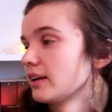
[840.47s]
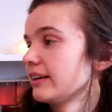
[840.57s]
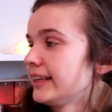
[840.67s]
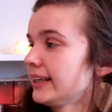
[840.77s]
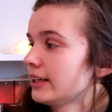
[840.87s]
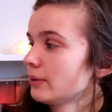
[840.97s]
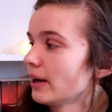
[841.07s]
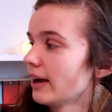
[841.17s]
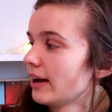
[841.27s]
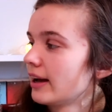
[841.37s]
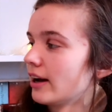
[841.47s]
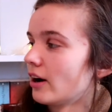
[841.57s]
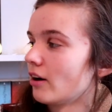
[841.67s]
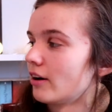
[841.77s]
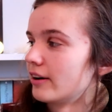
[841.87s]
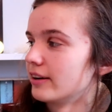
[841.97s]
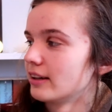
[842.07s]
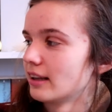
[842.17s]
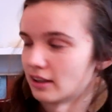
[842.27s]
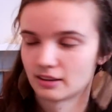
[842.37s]
here are
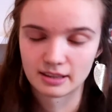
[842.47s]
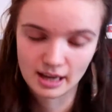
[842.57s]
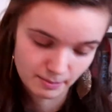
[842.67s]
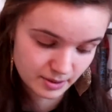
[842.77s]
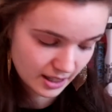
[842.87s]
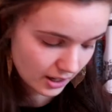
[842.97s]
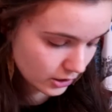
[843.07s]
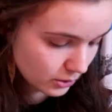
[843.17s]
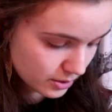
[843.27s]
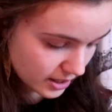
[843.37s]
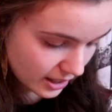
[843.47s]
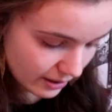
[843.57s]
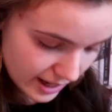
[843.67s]
like tabs that I use, and now I